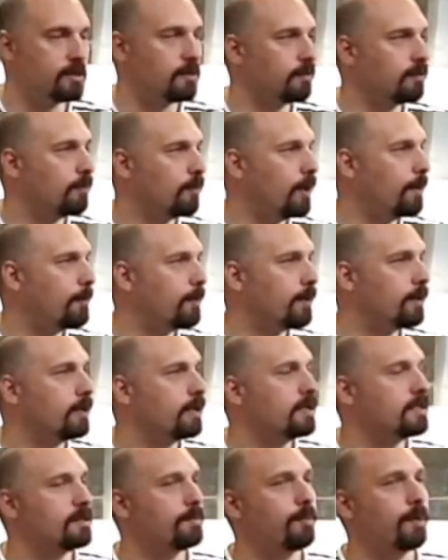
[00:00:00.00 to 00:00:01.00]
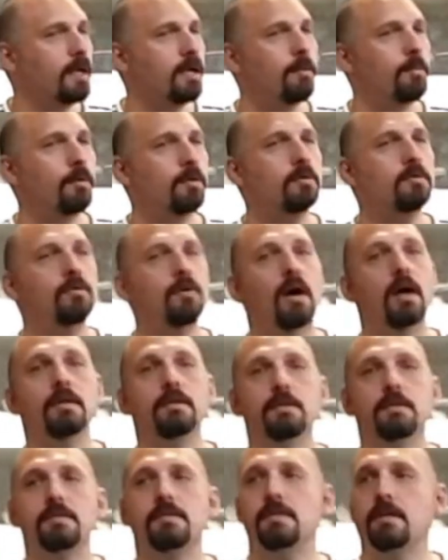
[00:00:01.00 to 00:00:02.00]
of the weapon, is applicable to
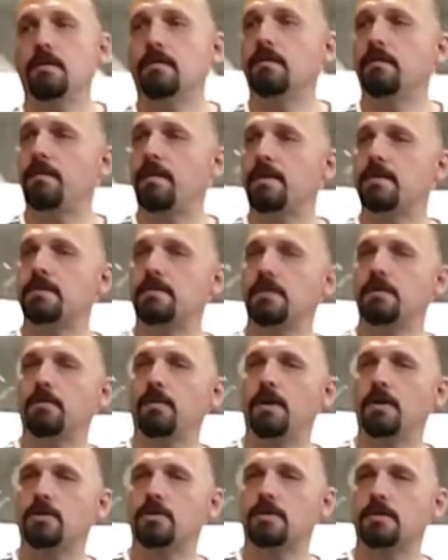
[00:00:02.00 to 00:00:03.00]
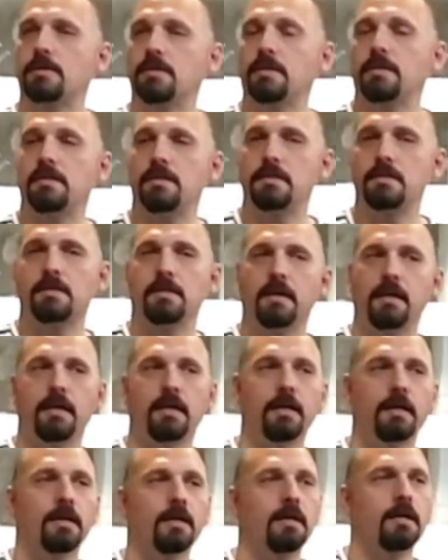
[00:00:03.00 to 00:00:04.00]
other self-defense situations. This is
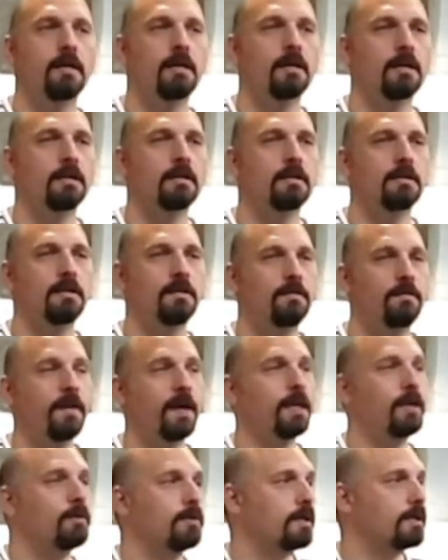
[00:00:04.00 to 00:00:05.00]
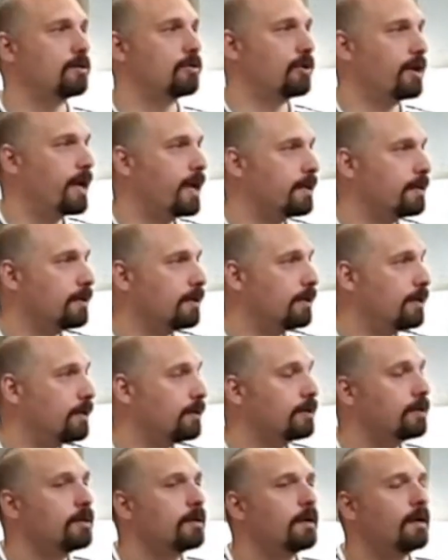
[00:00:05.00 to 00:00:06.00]
really the value that you're getting here.
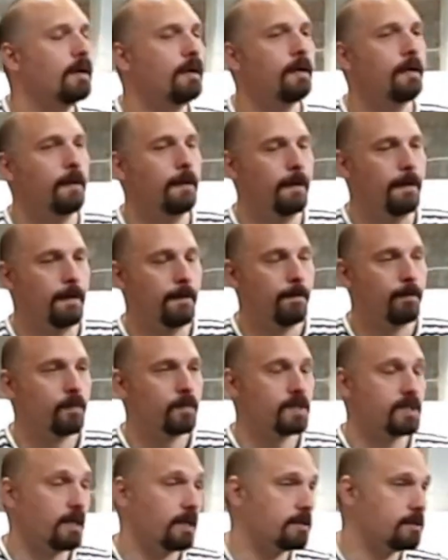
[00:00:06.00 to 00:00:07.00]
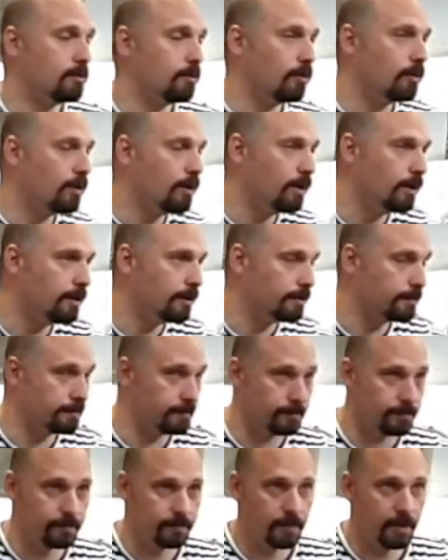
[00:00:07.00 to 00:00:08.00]
So let's do a
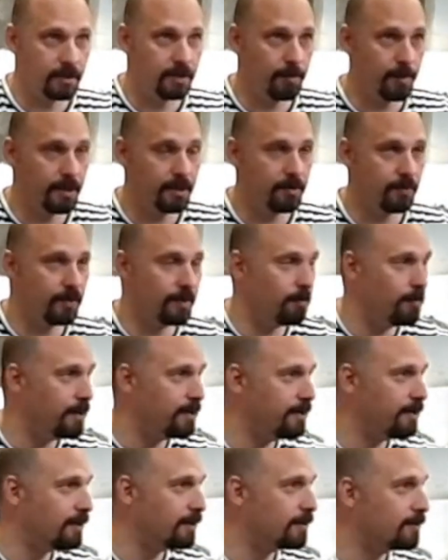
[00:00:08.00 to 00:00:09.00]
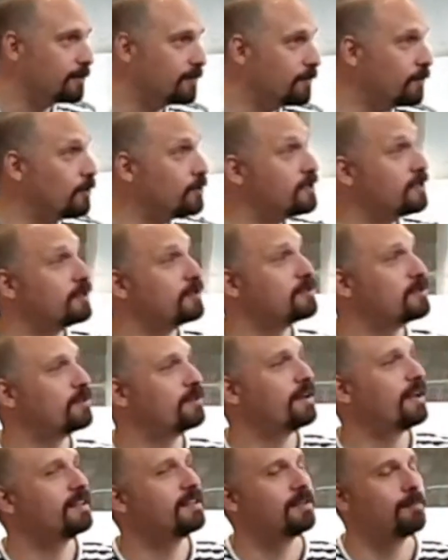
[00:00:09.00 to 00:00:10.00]
little bit of repeating, and we're using the
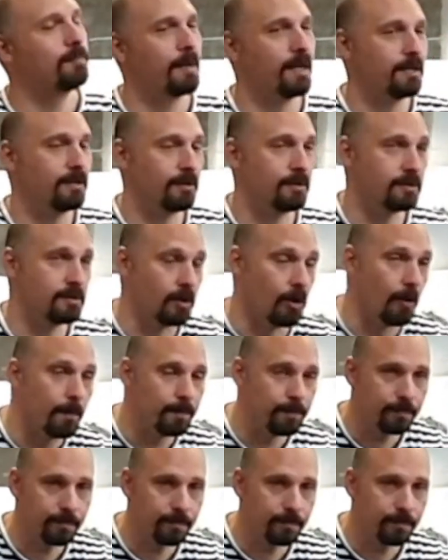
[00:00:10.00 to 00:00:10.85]
Socratic Method. So,